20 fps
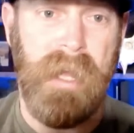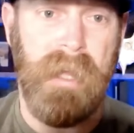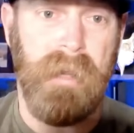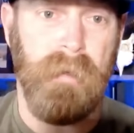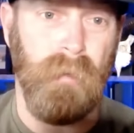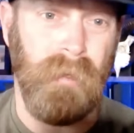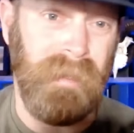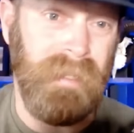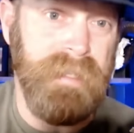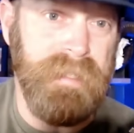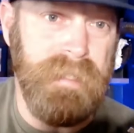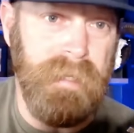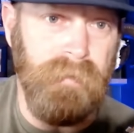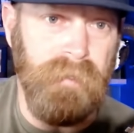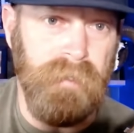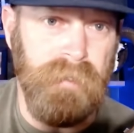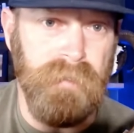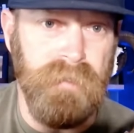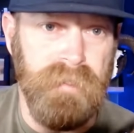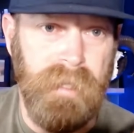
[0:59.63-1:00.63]
released every
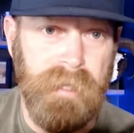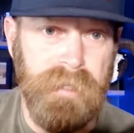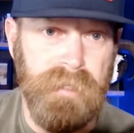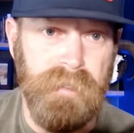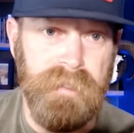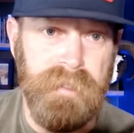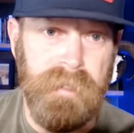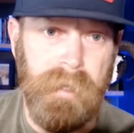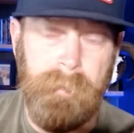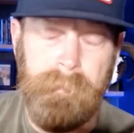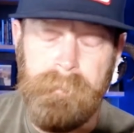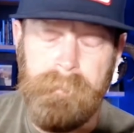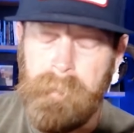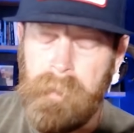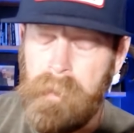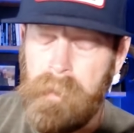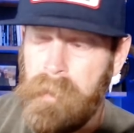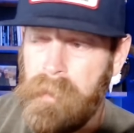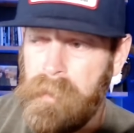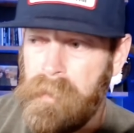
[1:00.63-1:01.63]
Tuesday, I should say,
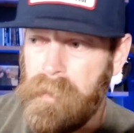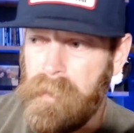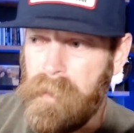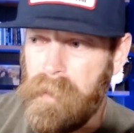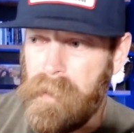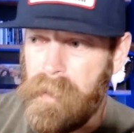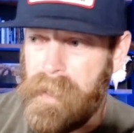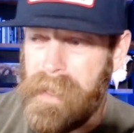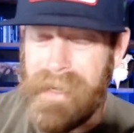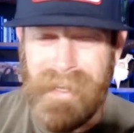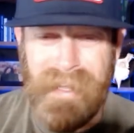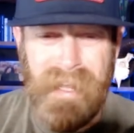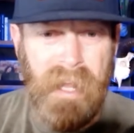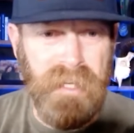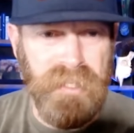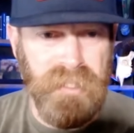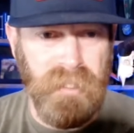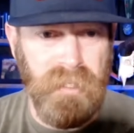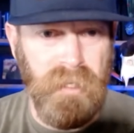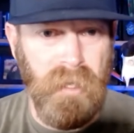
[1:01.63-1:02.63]
and
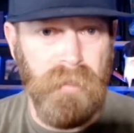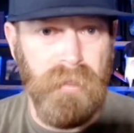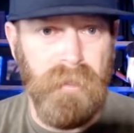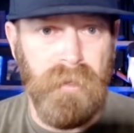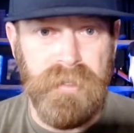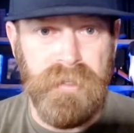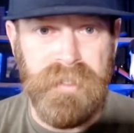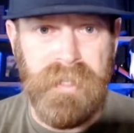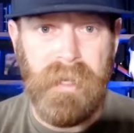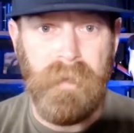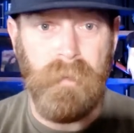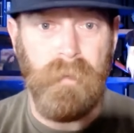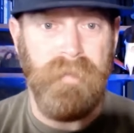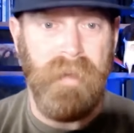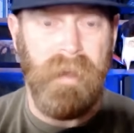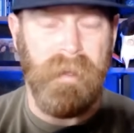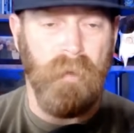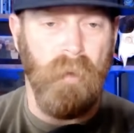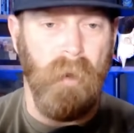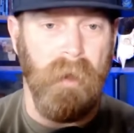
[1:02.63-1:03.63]
occasionally on Thursday. We've
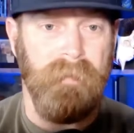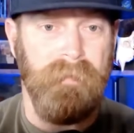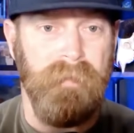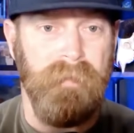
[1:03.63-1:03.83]
had quite a few